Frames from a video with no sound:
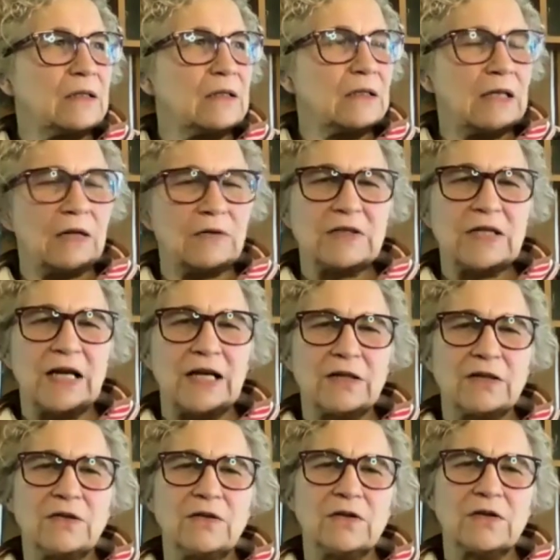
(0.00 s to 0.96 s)
outside of
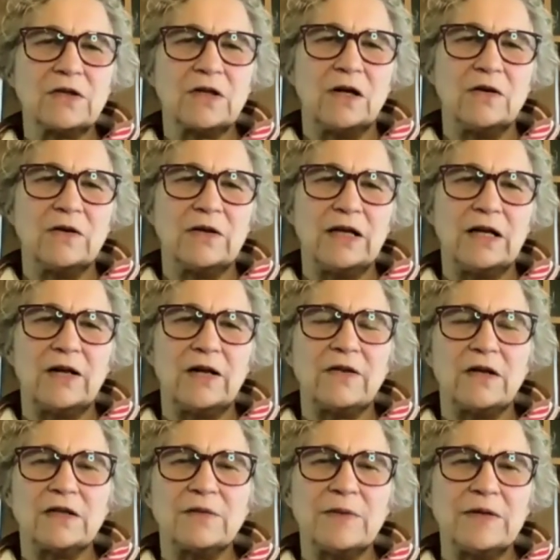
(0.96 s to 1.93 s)
Cusco, and then I
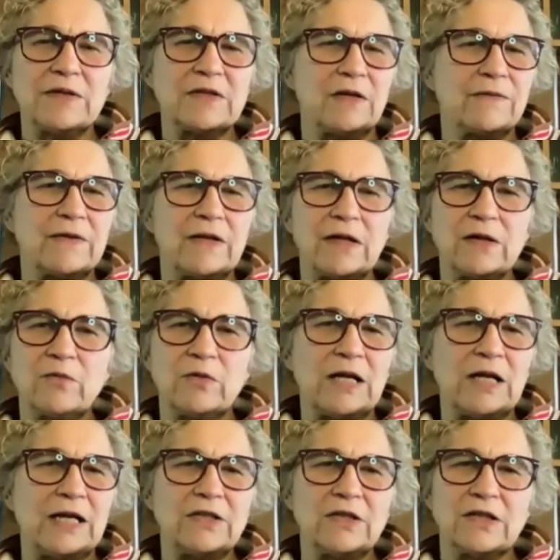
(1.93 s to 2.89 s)
thought to myself, like, well,
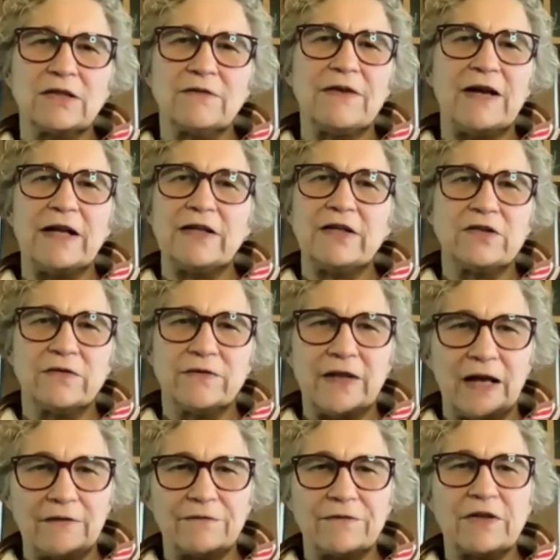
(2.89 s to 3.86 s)
I took advantage of
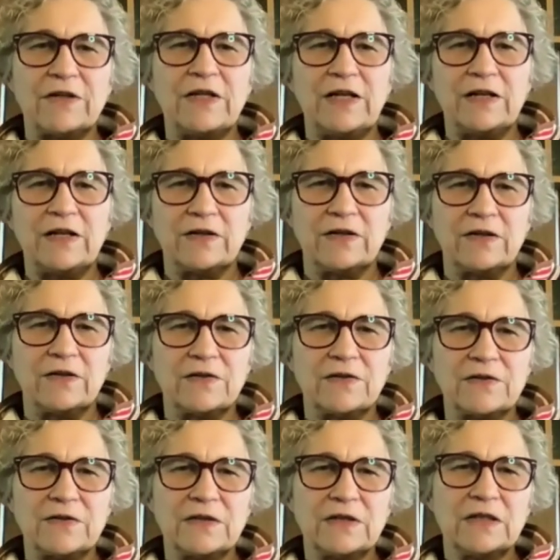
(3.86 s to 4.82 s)
that for
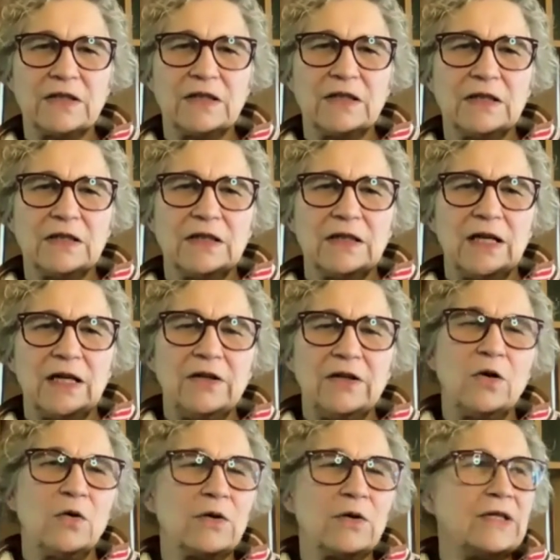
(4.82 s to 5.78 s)
years, and the
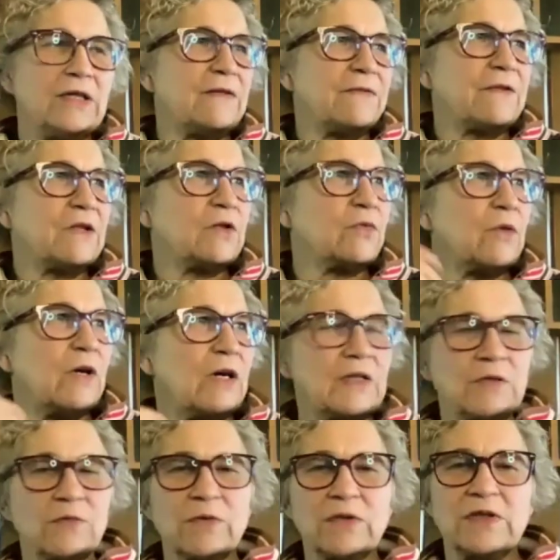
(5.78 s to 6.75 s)
only difference
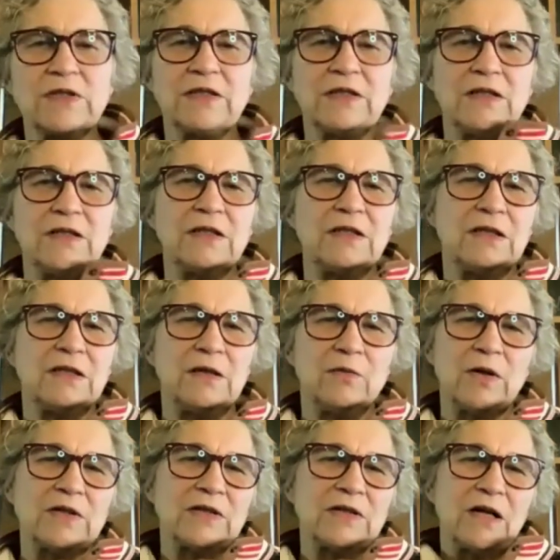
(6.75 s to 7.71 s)
was it
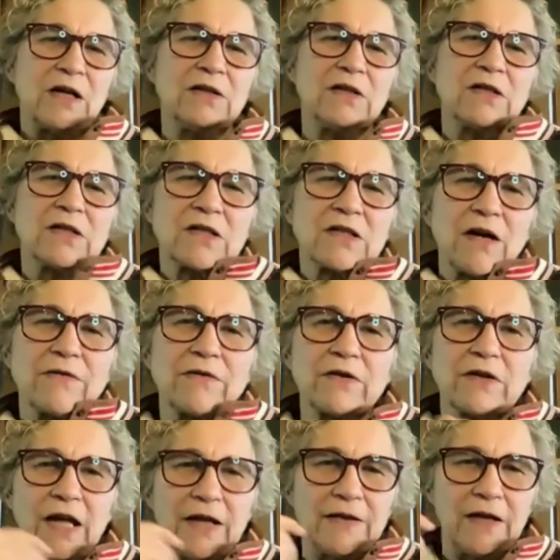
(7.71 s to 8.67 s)
was
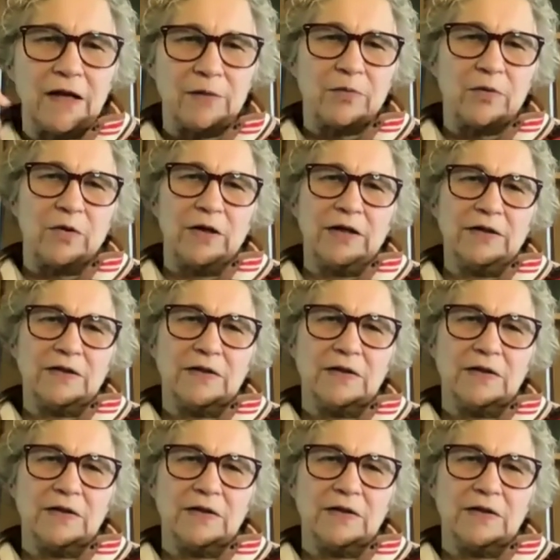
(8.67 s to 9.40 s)
undiscovered at that point.